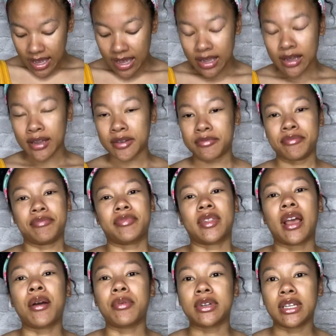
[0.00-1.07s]
And
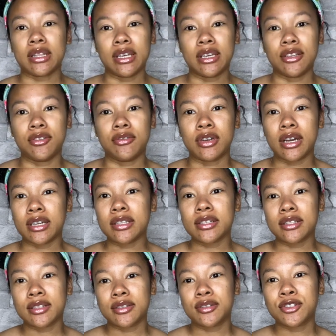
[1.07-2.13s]
I want to thank you
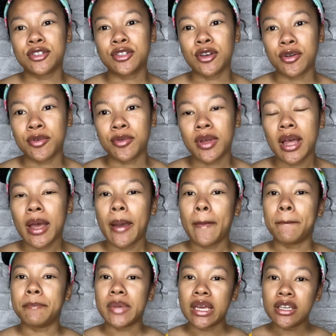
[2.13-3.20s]
guys. So
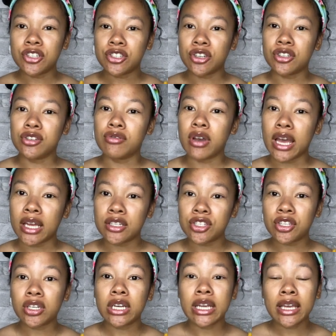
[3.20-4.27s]
make sure you
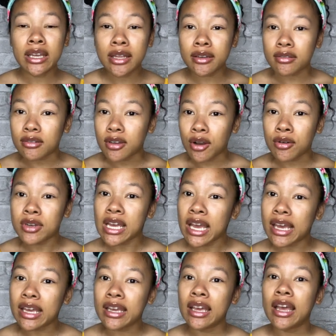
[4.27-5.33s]
enter in,
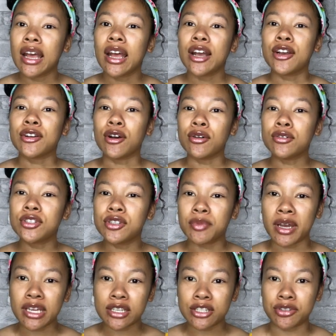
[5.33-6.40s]
okay? Go to
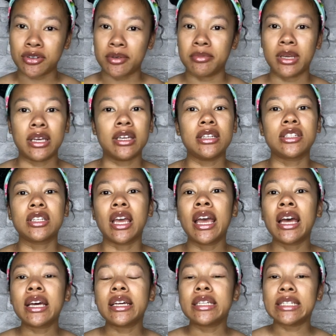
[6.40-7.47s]
my Instagram page
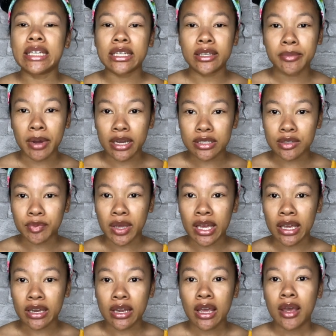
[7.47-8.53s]
at Danny by
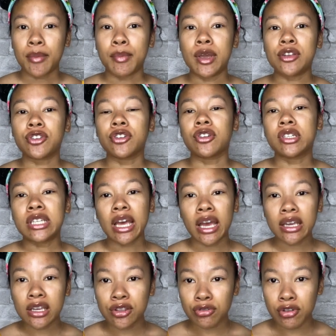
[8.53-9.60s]
Demand. Make sure you're
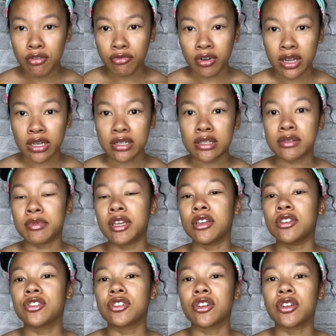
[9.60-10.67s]
tagging 3 friends,
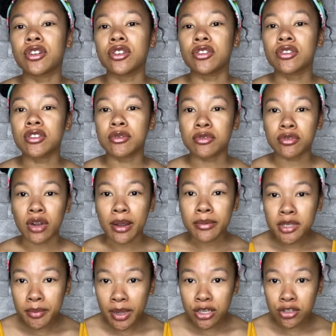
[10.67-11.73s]
making sure you're
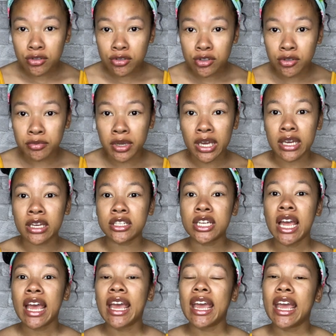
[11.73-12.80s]
subscribing to my YouTube page
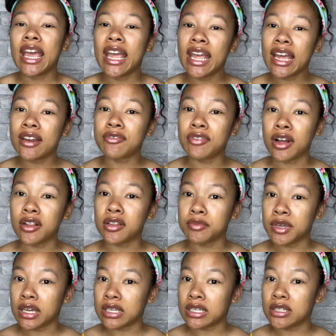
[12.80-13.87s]
and following
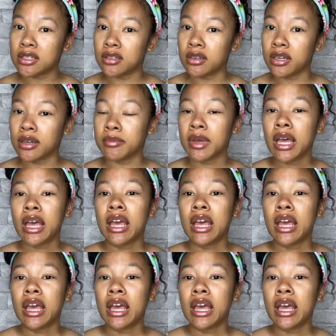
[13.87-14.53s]
me on Instagram.